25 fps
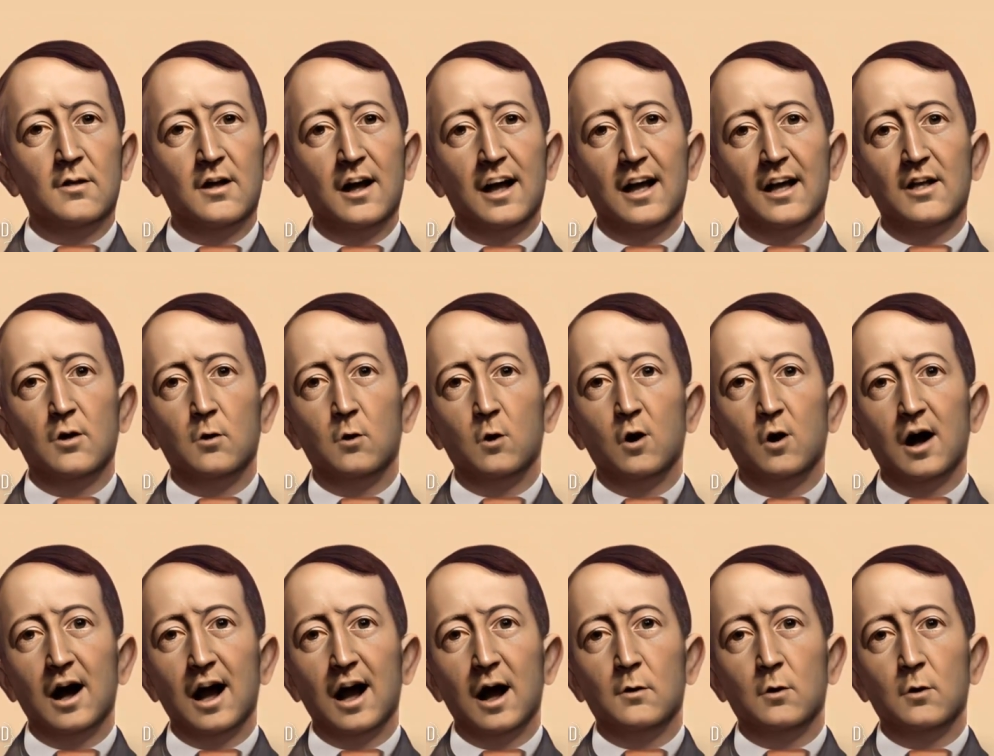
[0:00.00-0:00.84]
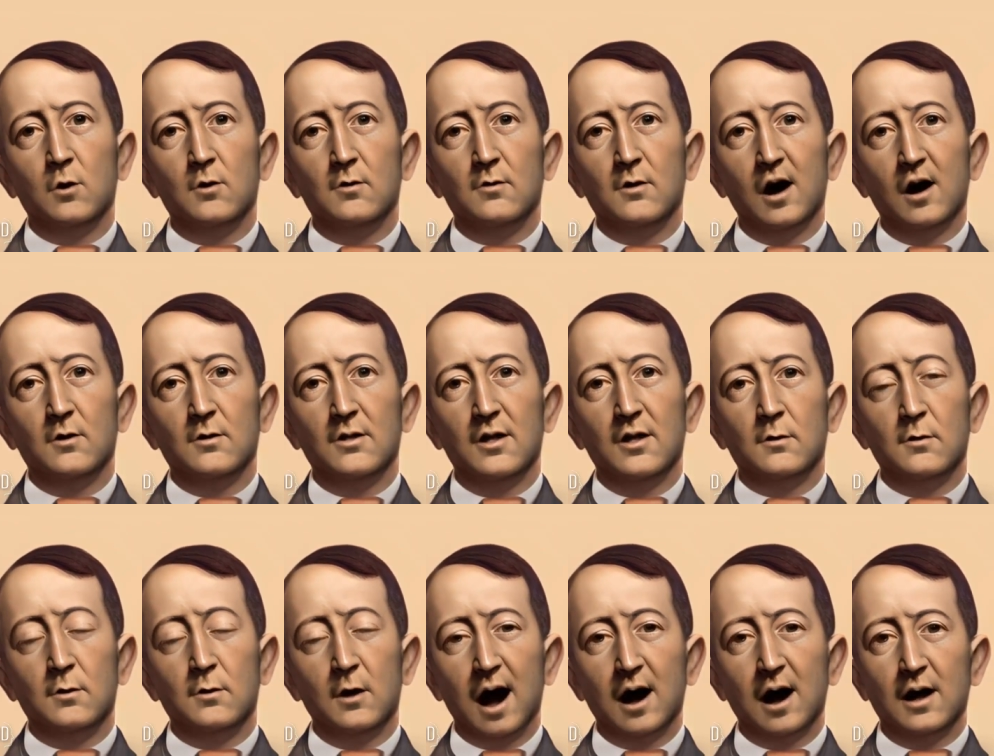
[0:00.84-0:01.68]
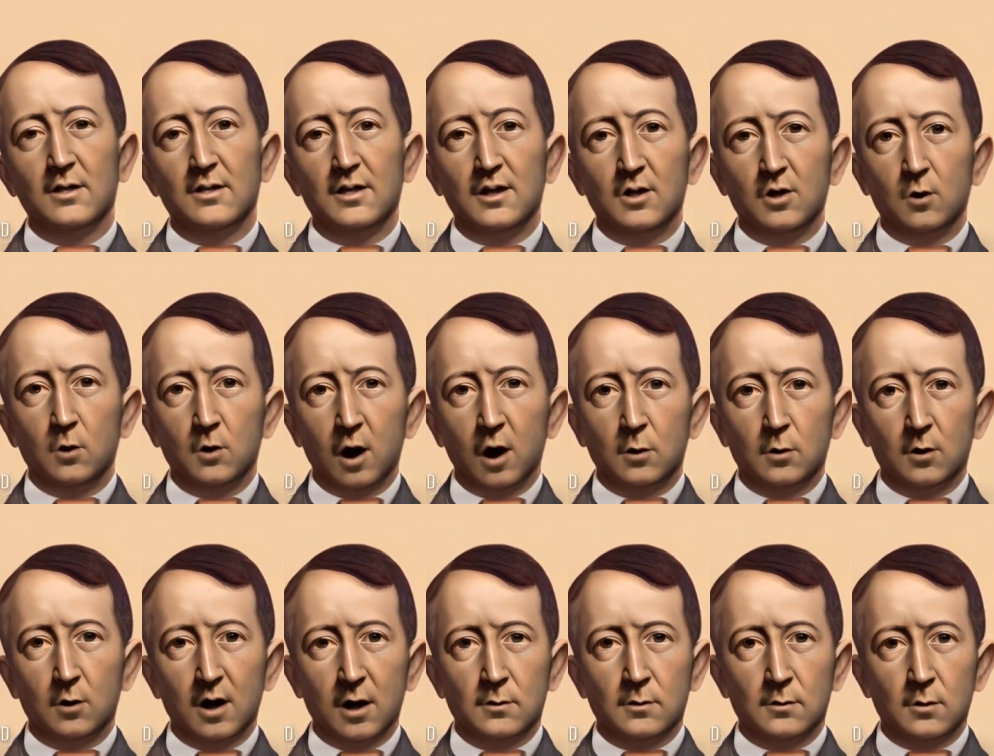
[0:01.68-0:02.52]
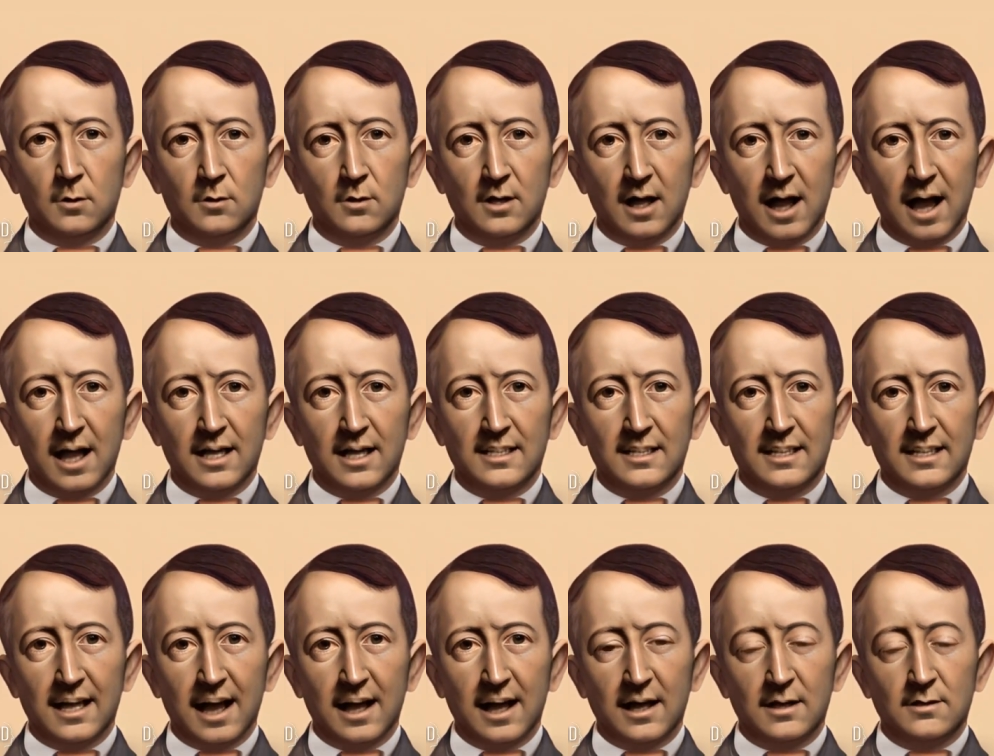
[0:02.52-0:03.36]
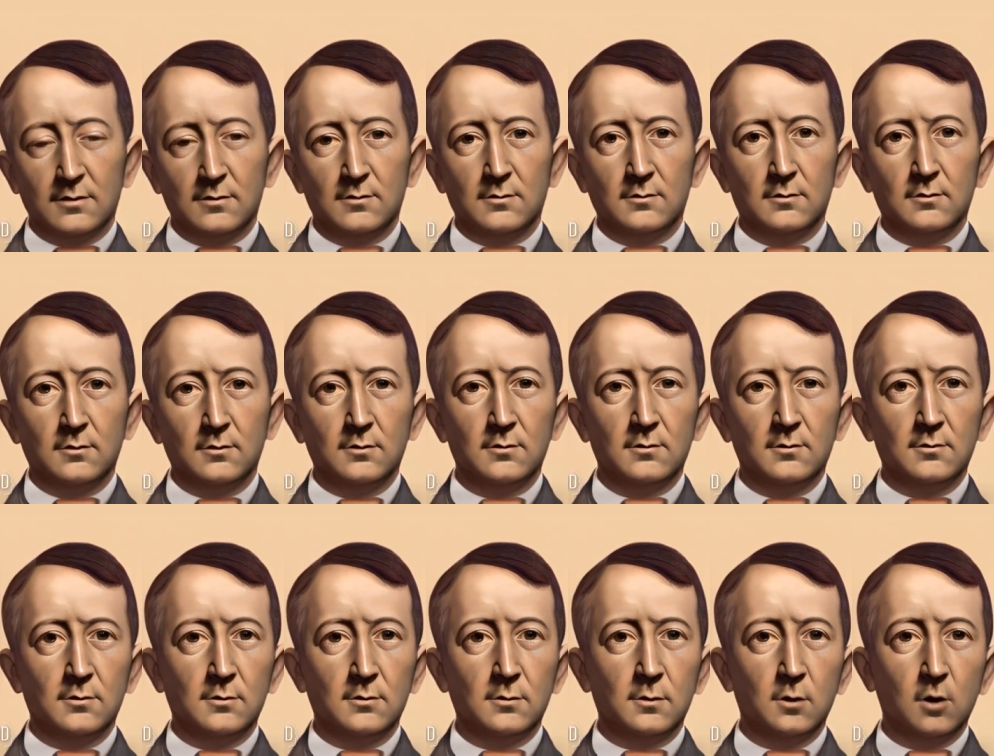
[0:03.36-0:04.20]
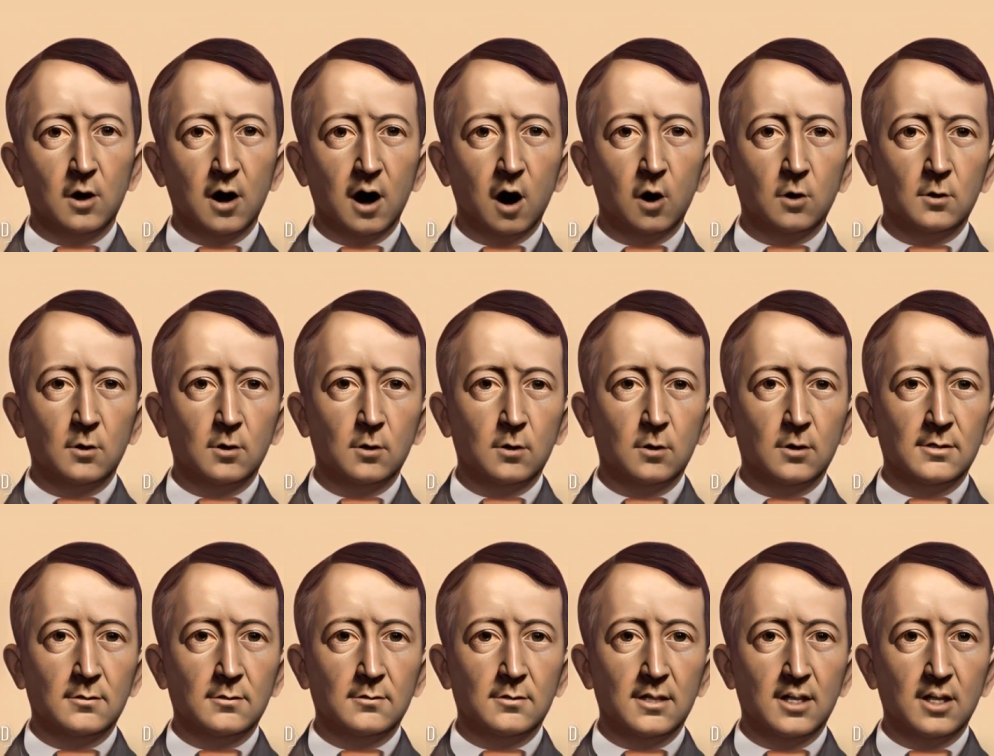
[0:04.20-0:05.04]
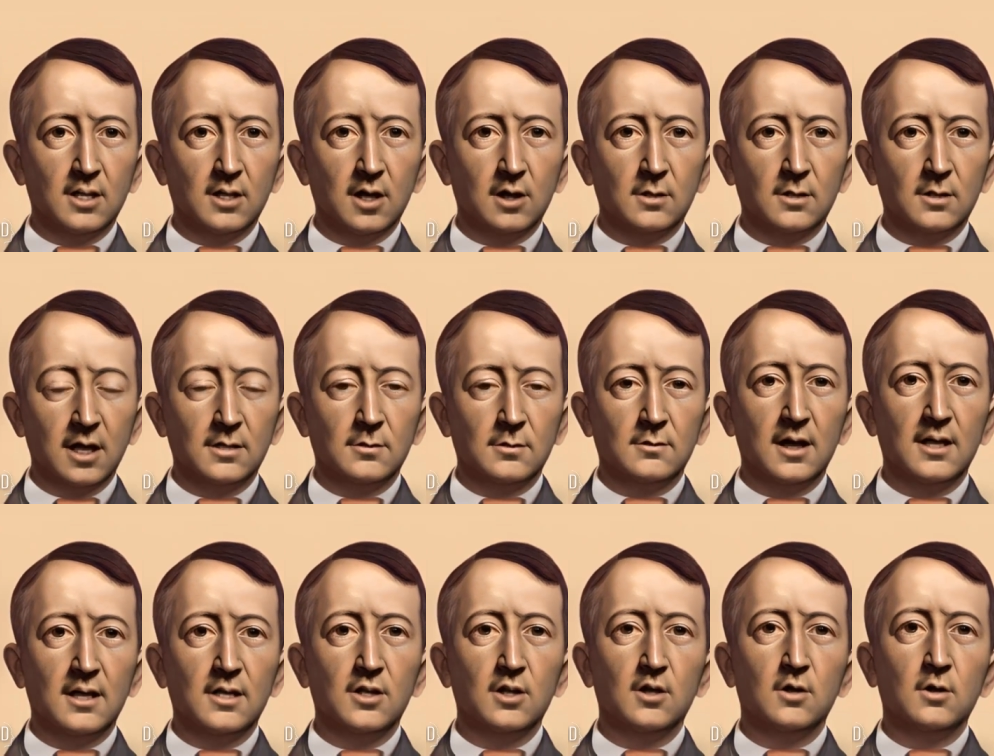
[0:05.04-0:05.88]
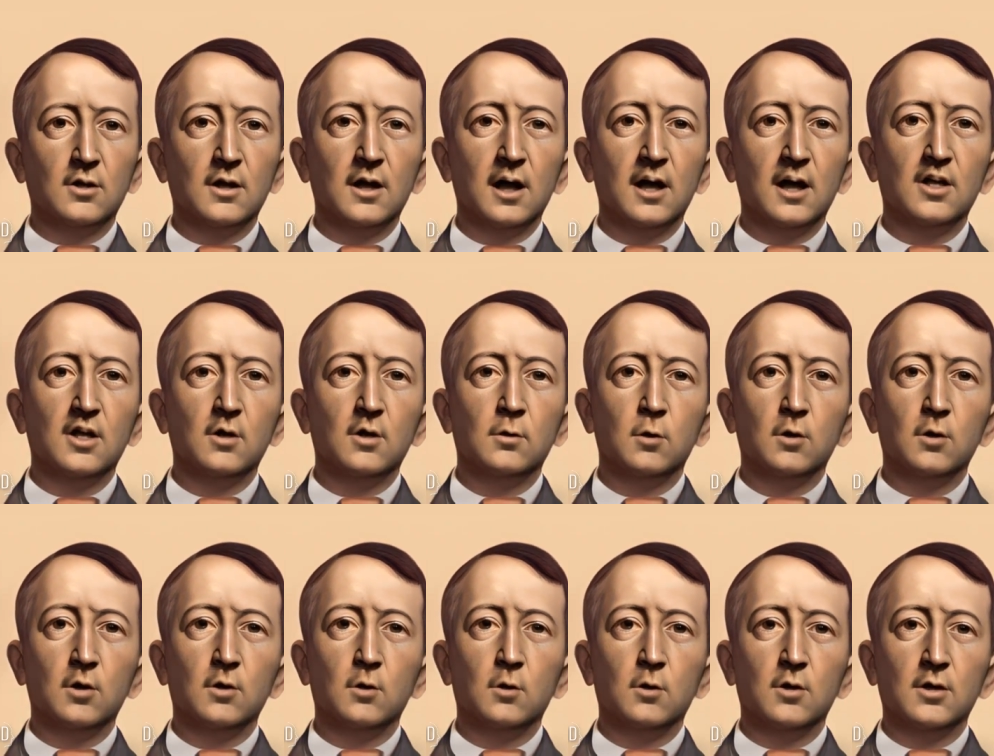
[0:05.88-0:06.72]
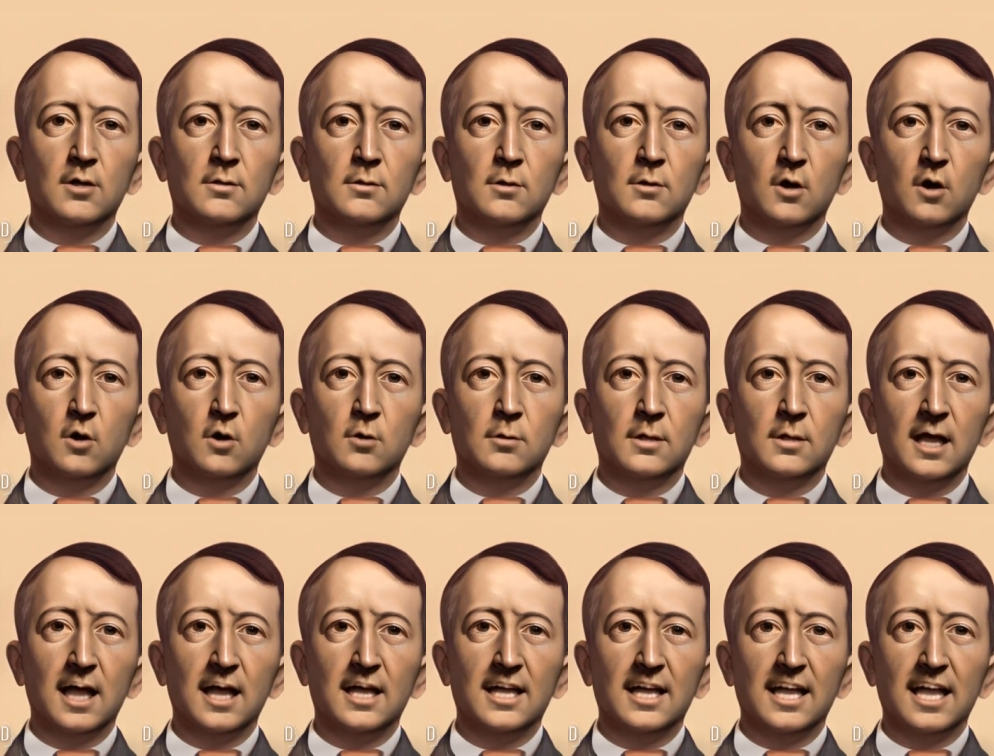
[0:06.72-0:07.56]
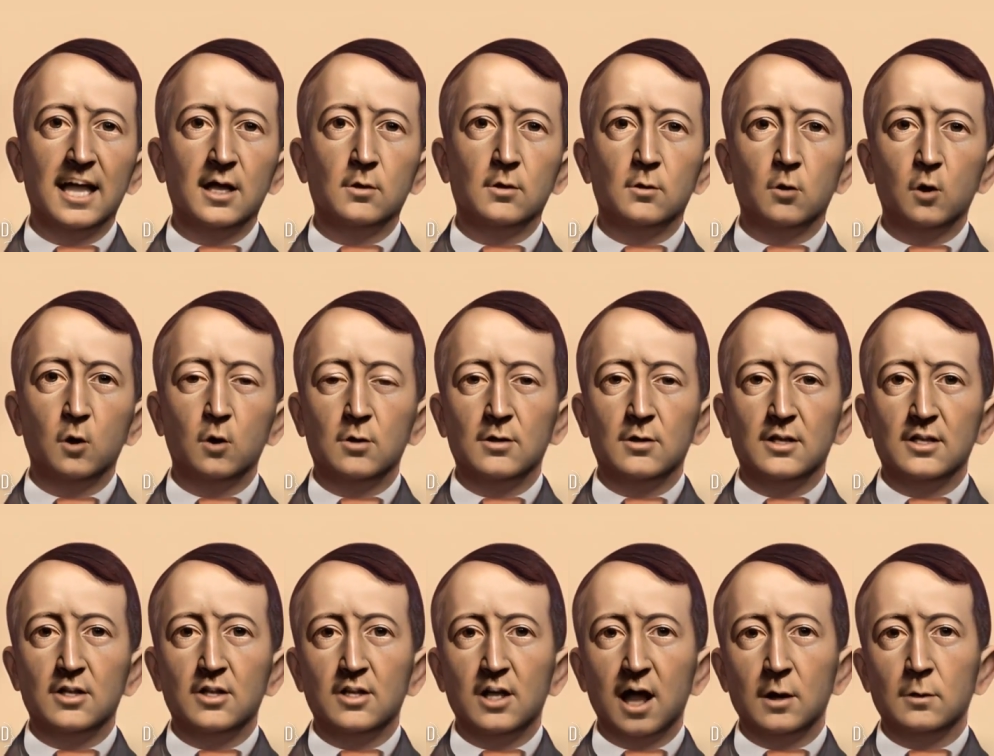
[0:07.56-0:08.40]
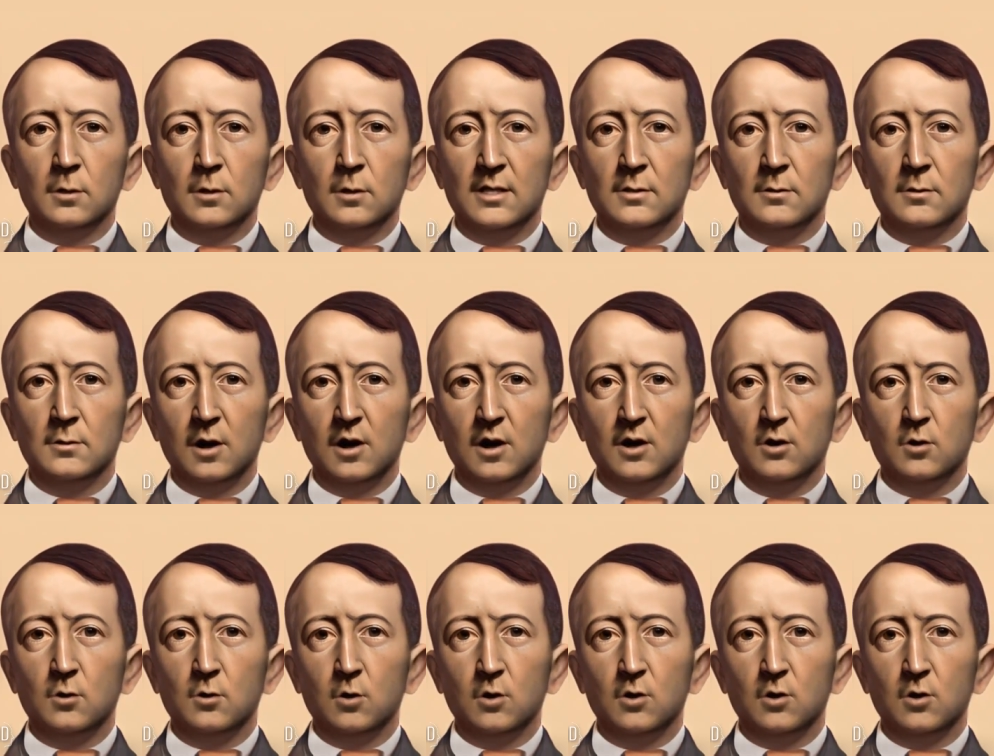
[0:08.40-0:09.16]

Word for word: and his work had a profound impact on the way we communicate today. Marconi was a visionary inventor and entrepreneur who played a key role in shaping the modern